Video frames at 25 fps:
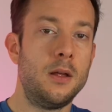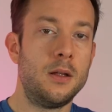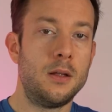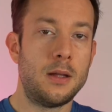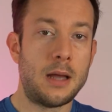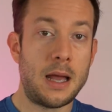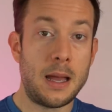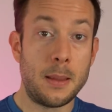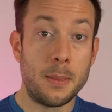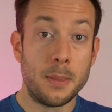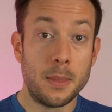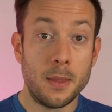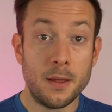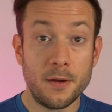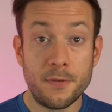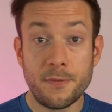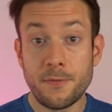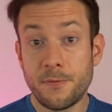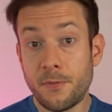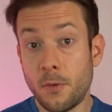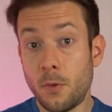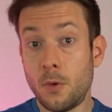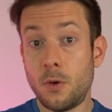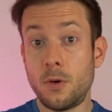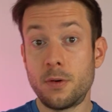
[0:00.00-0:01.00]
And the
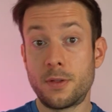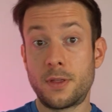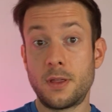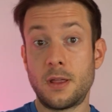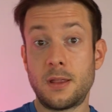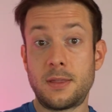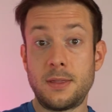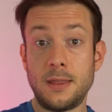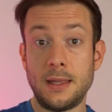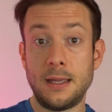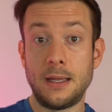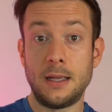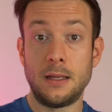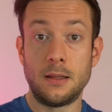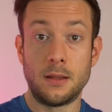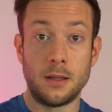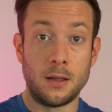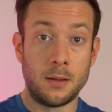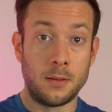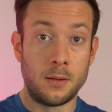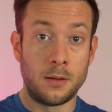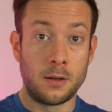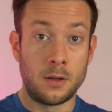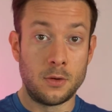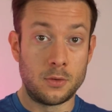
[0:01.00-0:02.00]
fourth thing that
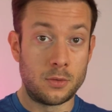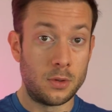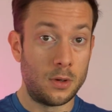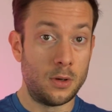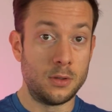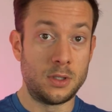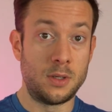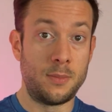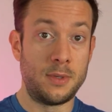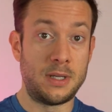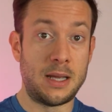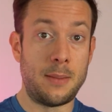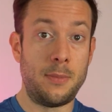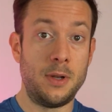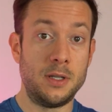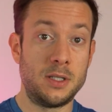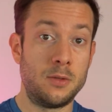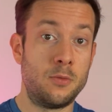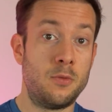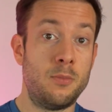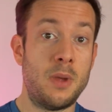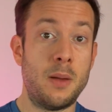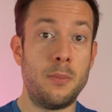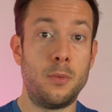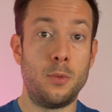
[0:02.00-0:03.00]
controls our metabolism,
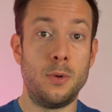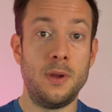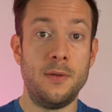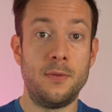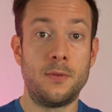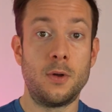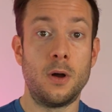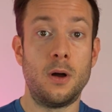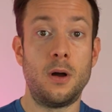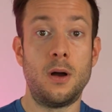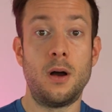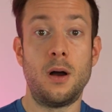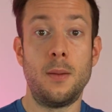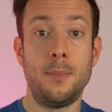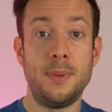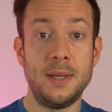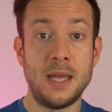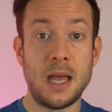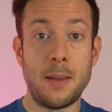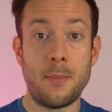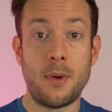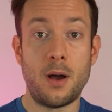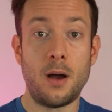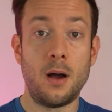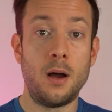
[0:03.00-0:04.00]
remember we've got our
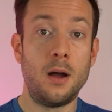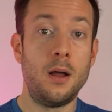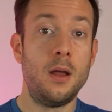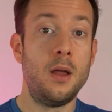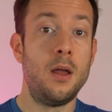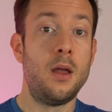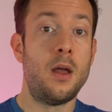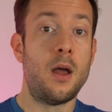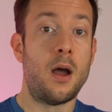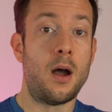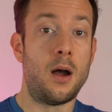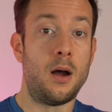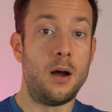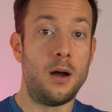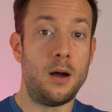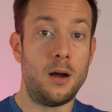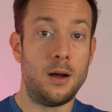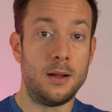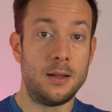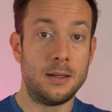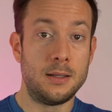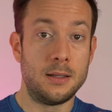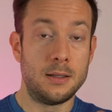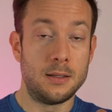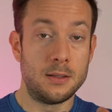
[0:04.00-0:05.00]
BMR, our
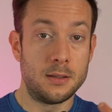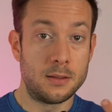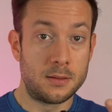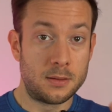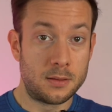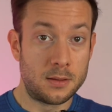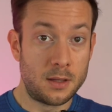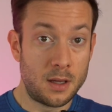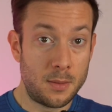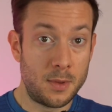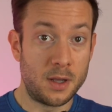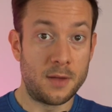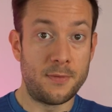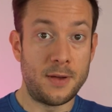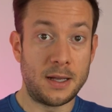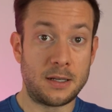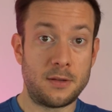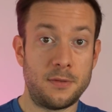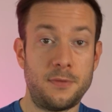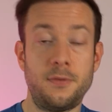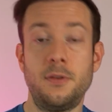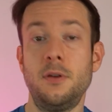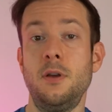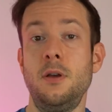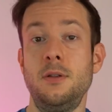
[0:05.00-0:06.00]
thermic effect of
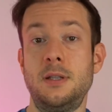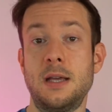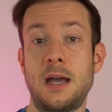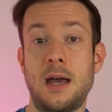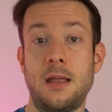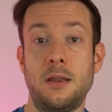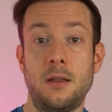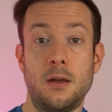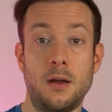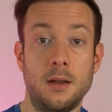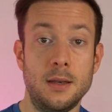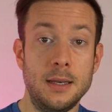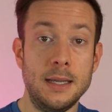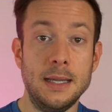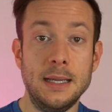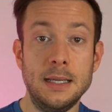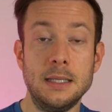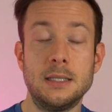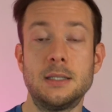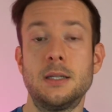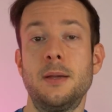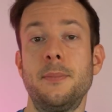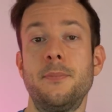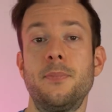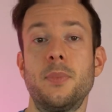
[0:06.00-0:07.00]
food, and our
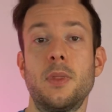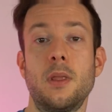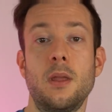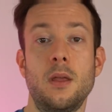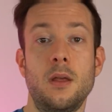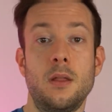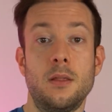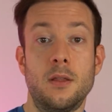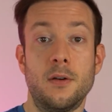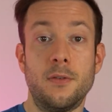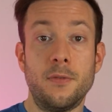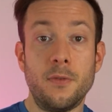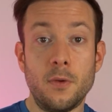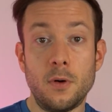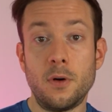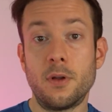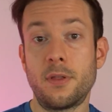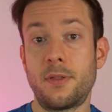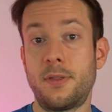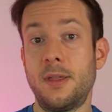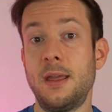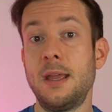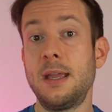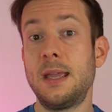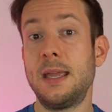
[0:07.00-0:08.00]
NEAT. The fourth
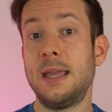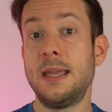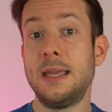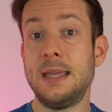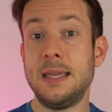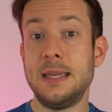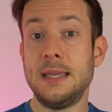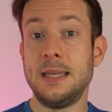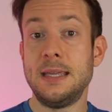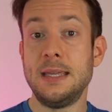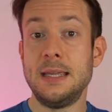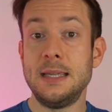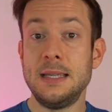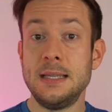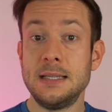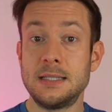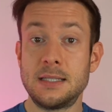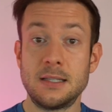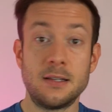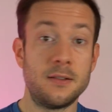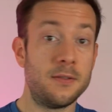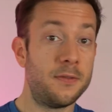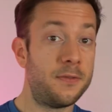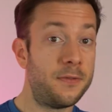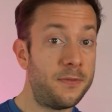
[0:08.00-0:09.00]
thing is
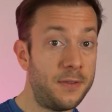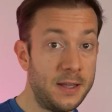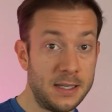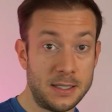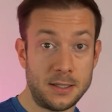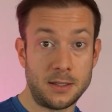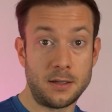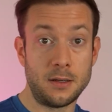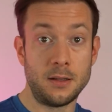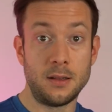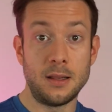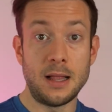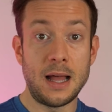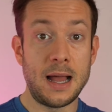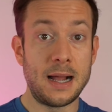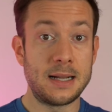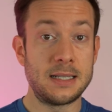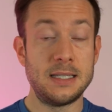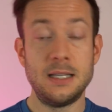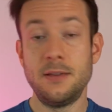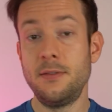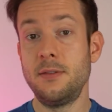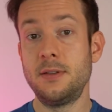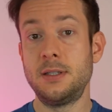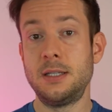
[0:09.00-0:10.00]
physical
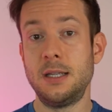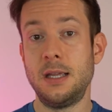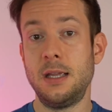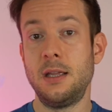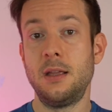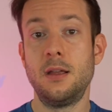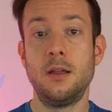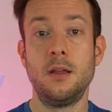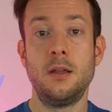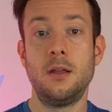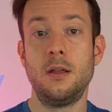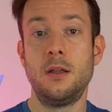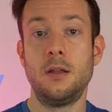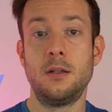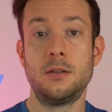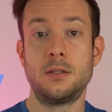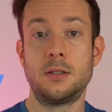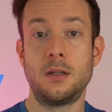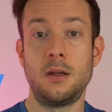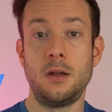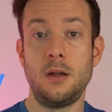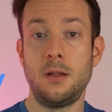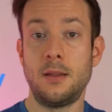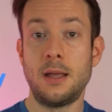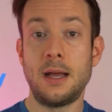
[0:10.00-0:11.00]
activity.
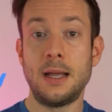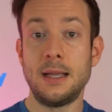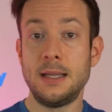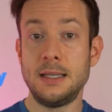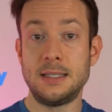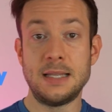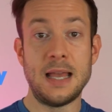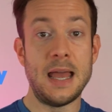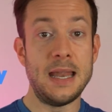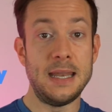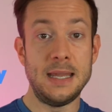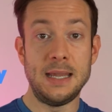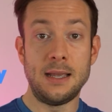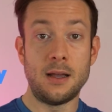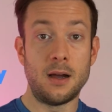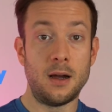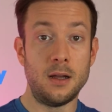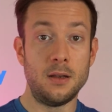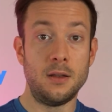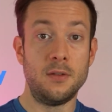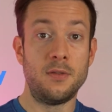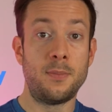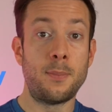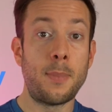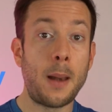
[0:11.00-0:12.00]
So that is any kind
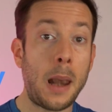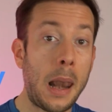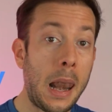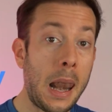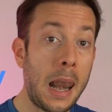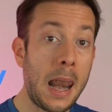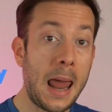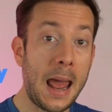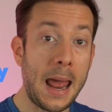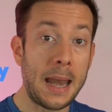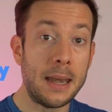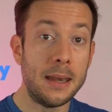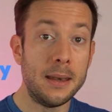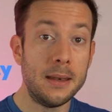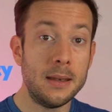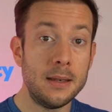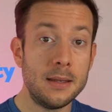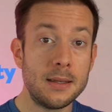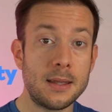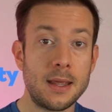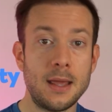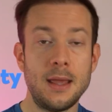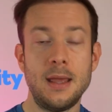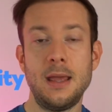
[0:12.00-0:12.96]
of planned